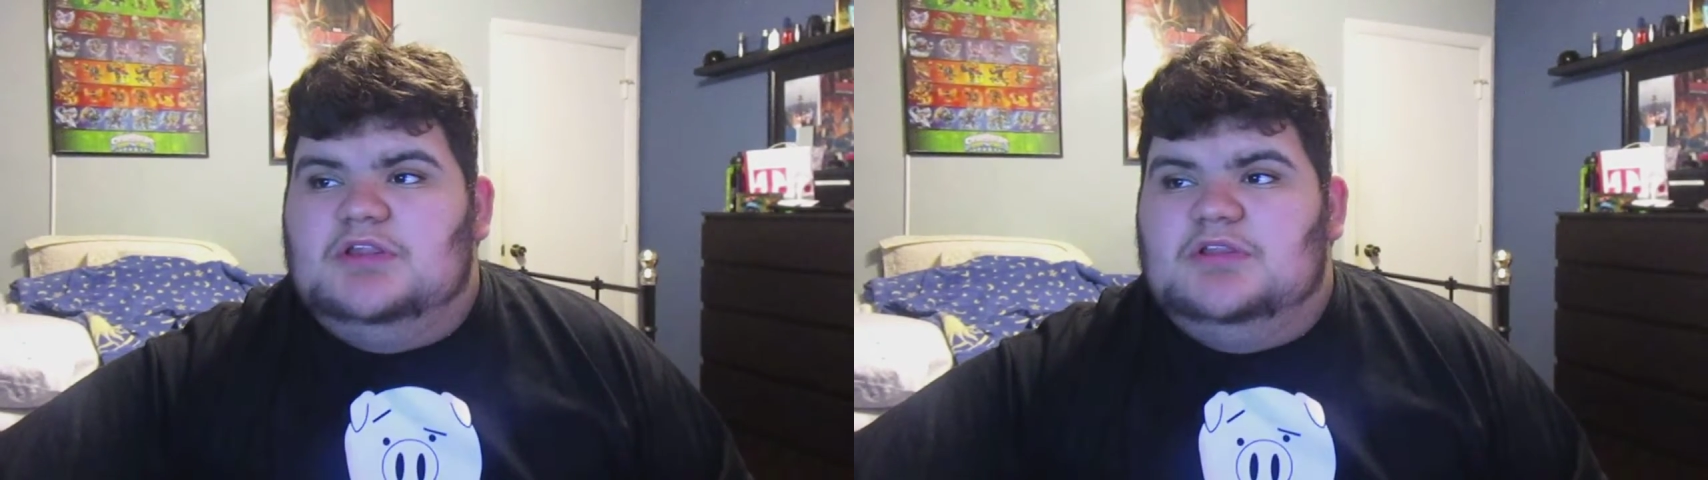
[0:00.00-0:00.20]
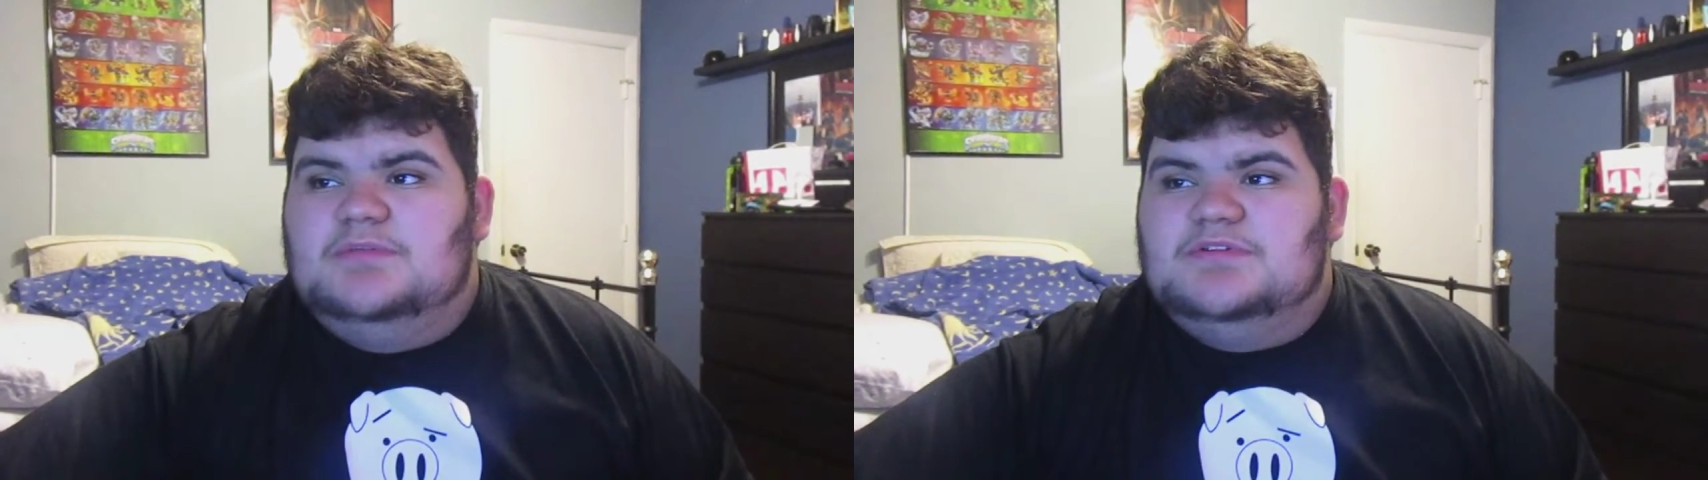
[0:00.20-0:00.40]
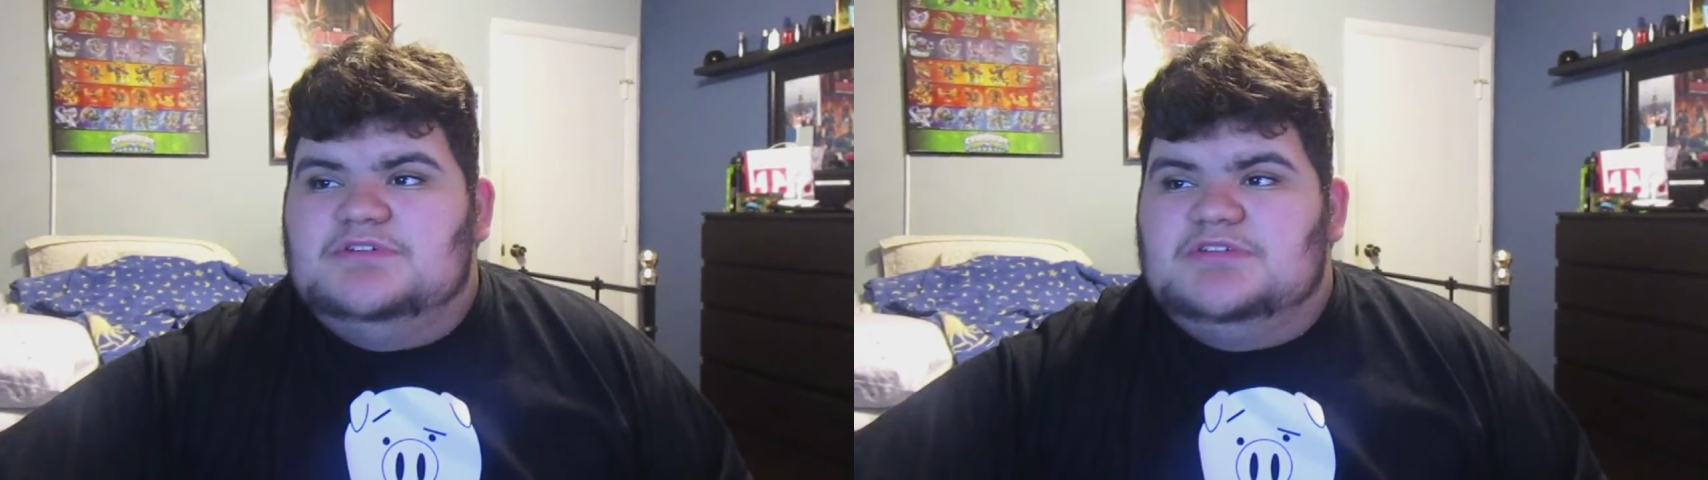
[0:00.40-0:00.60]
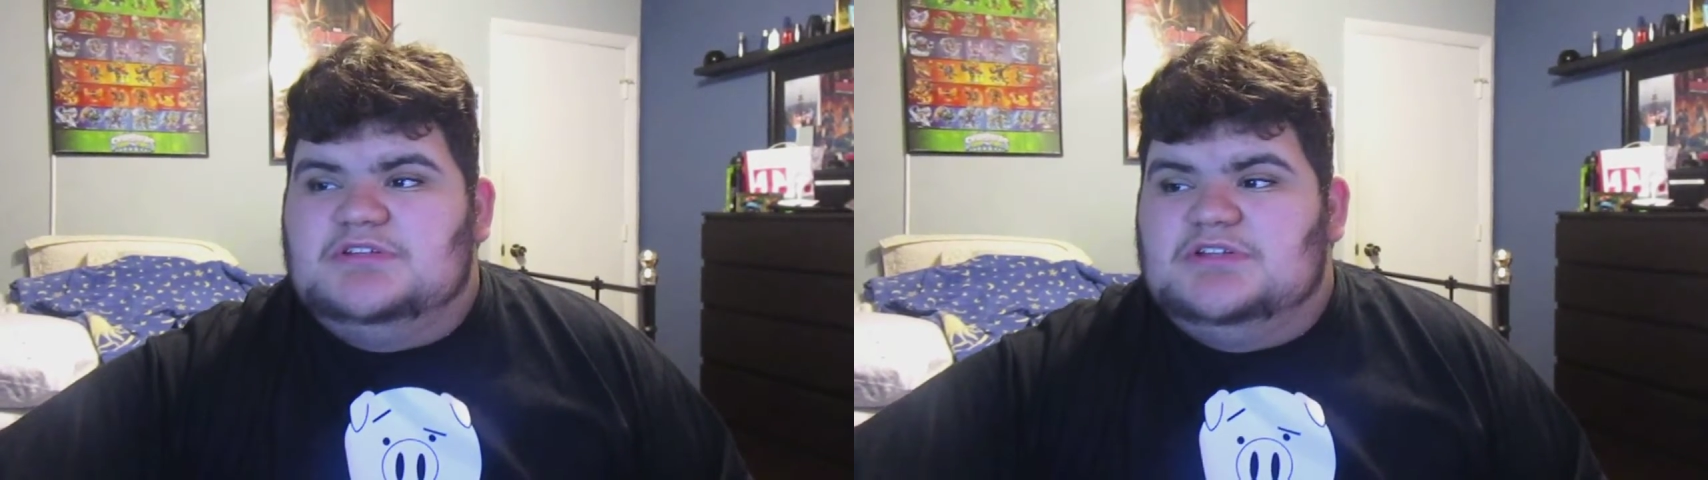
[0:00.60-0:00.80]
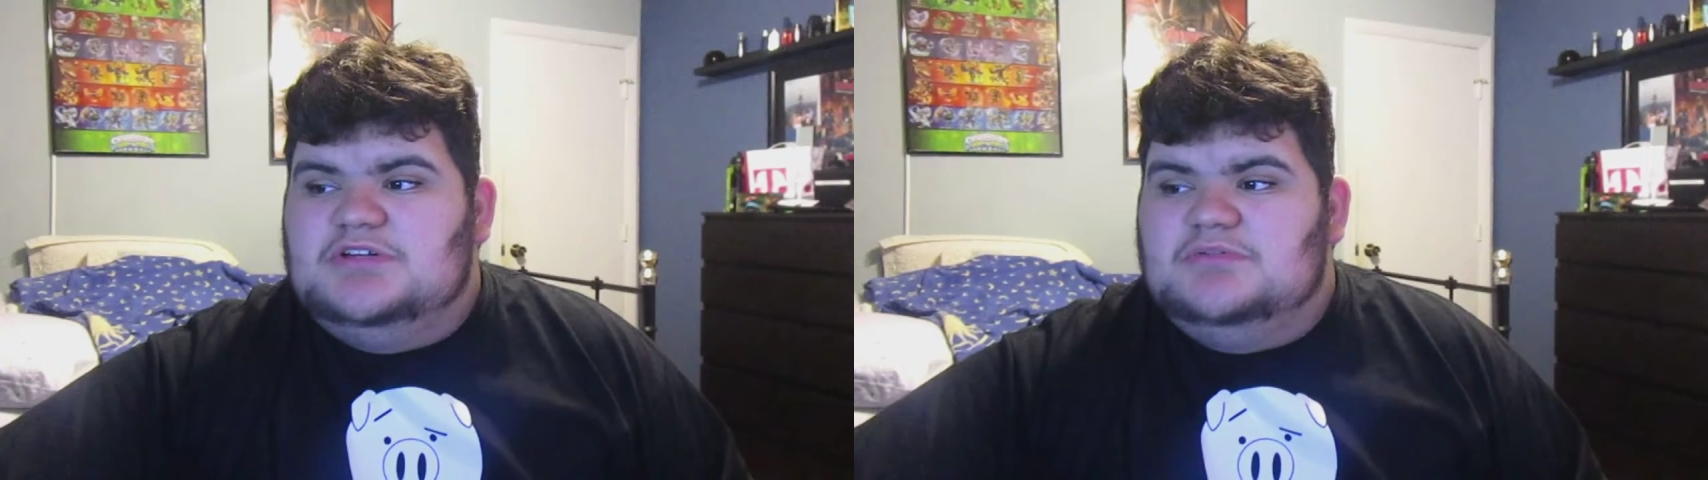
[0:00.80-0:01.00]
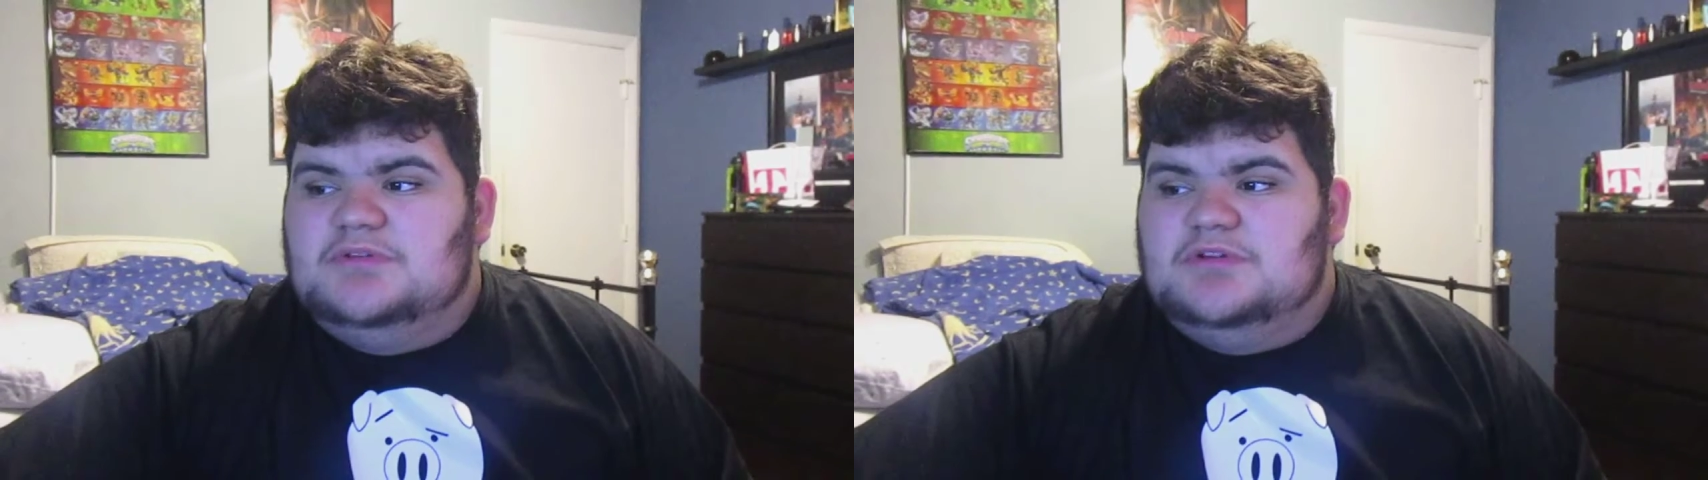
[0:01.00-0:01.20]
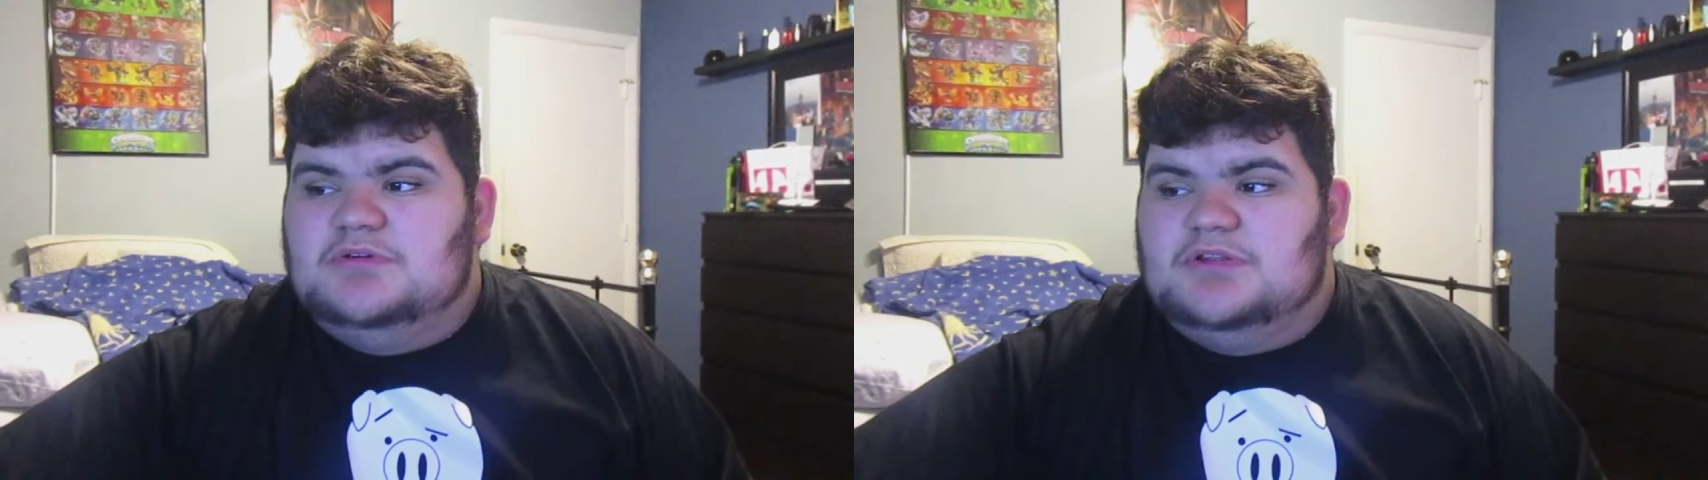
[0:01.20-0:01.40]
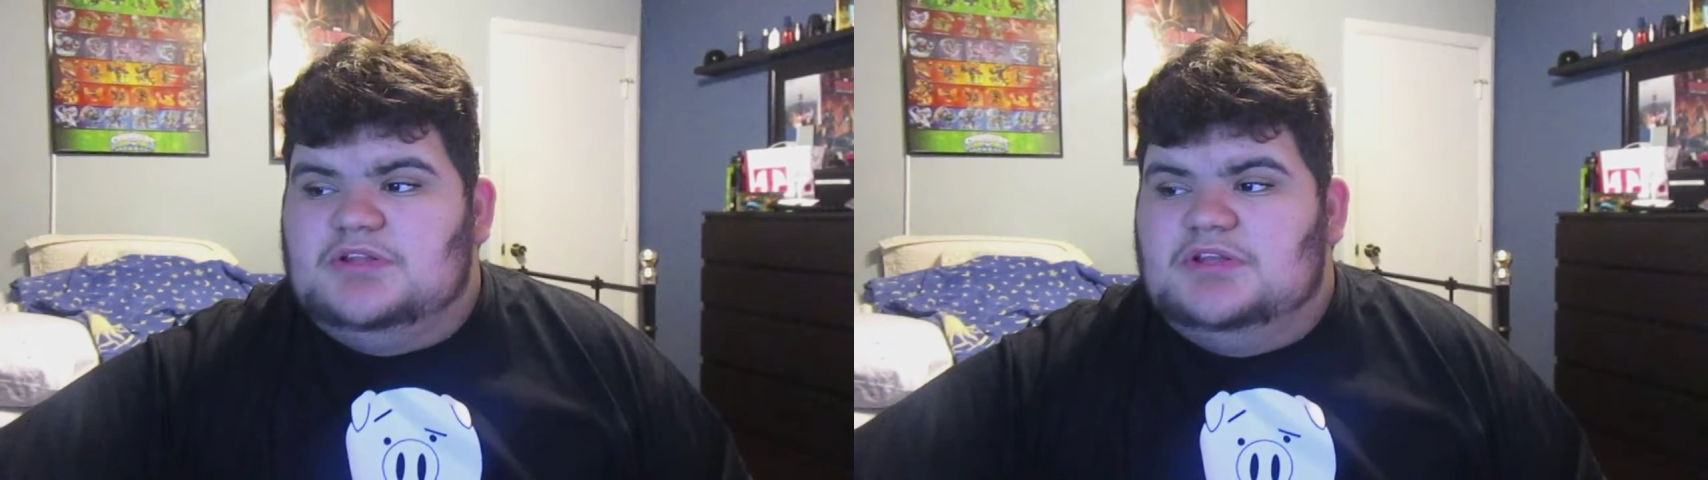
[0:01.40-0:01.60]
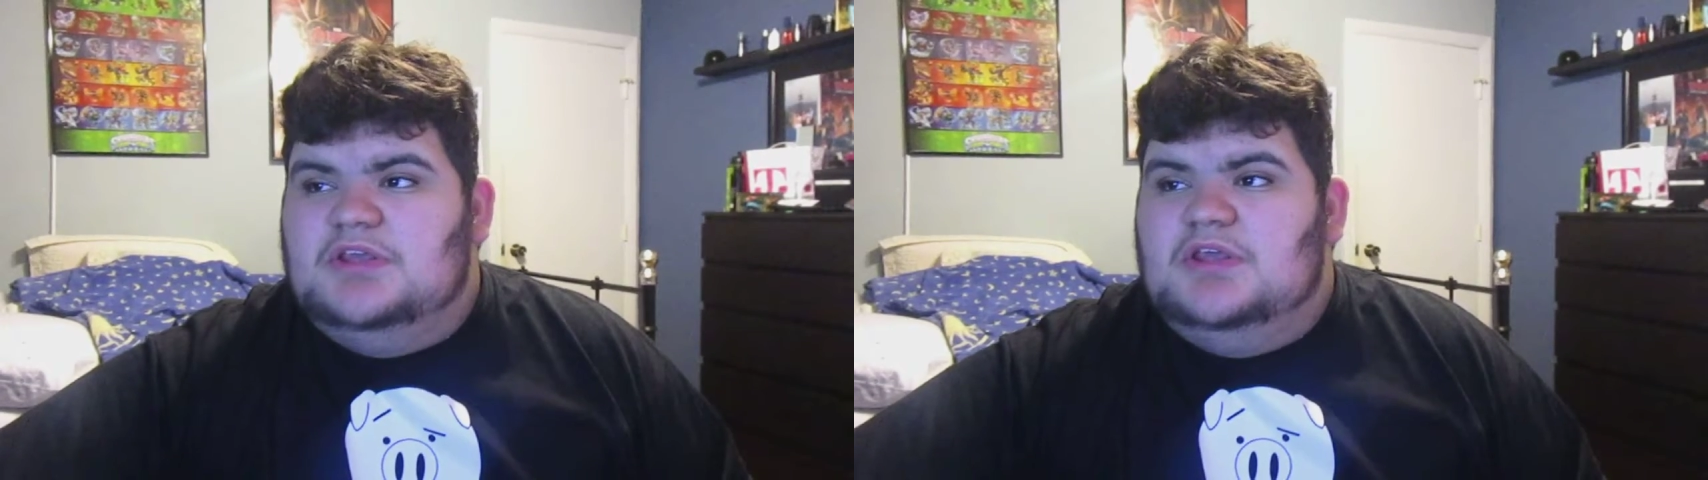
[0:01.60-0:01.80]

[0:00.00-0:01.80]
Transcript: let me just take that out really quickly.